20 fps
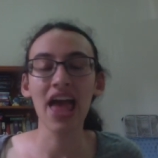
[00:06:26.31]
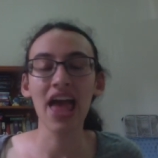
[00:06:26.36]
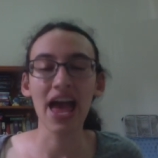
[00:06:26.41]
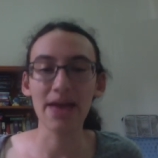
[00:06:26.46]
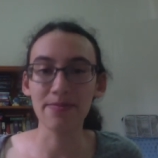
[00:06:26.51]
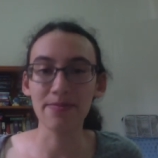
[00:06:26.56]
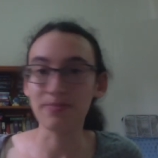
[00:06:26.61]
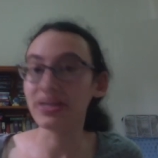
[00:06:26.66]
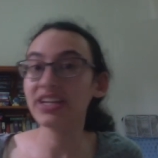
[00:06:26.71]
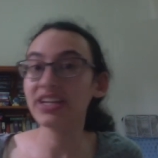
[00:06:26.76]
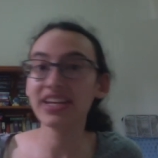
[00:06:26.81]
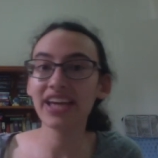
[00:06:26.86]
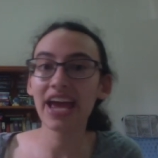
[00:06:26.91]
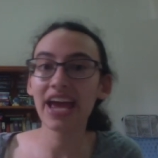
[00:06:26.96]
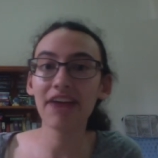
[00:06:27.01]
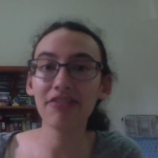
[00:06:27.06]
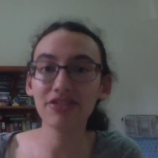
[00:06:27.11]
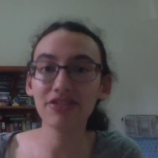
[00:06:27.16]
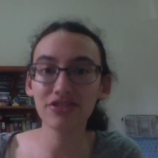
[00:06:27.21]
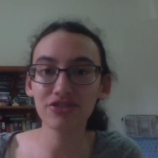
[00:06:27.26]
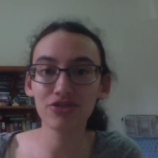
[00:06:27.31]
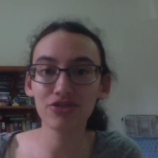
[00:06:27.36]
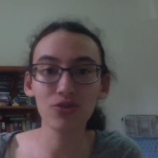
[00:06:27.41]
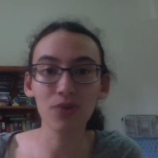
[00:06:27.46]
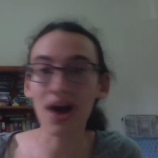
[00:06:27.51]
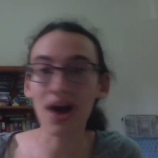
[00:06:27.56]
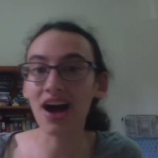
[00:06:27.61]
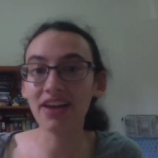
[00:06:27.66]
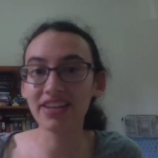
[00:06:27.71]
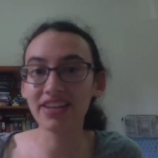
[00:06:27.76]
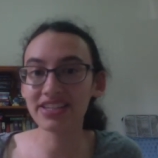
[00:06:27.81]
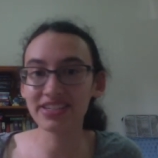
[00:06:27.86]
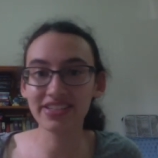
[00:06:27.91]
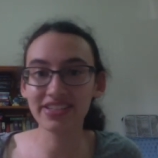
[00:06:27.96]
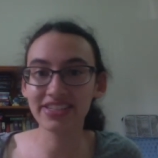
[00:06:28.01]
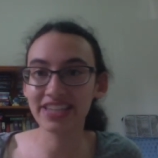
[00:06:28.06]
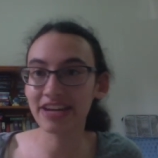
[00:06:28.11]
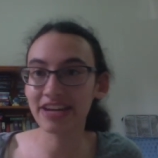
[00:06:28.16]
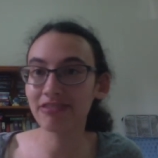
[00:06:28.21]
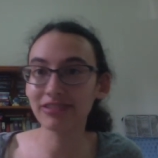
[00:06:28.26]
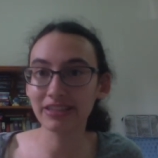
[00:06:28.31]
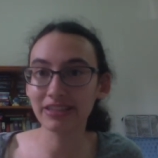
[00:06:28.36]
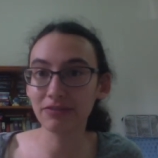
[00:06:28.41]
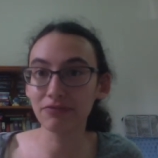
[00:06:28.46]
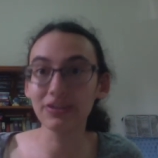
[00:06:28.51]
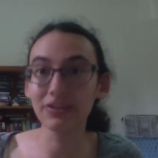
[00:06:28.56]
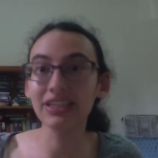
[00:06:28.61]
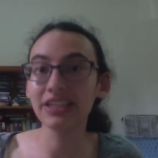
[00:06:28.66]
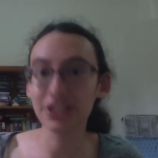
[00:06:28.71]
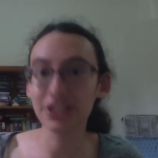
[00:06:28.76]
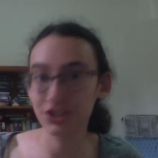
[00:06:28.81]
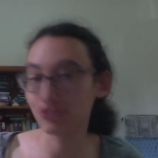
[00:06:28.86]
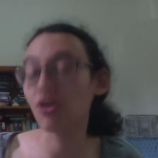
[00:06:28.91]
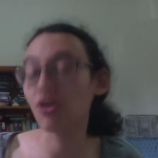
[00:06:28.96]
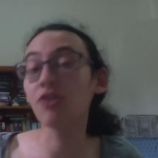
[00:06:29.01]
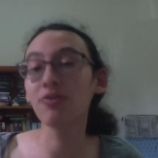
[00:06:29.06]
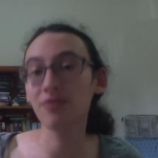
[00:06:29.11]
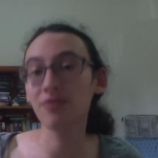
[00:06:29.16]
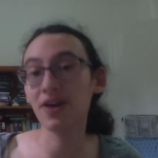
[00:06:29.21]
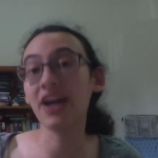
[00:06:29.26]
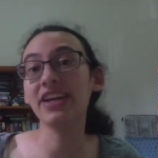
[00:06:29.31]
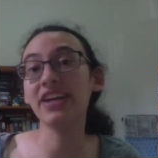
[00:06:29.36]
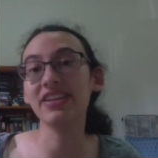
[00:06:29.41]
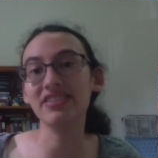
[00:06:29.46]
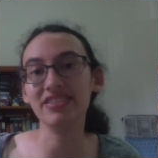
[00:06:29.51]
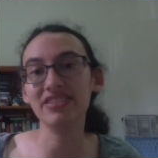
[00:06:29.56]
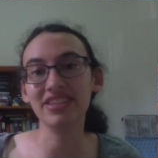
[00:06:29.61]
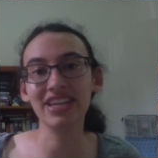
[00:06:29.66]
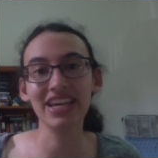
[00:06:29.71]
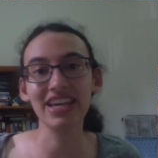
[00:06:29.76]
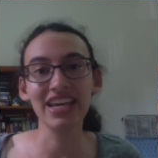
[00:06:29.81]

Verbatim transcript: and meeting characters who aren't necessarily really strong fighters.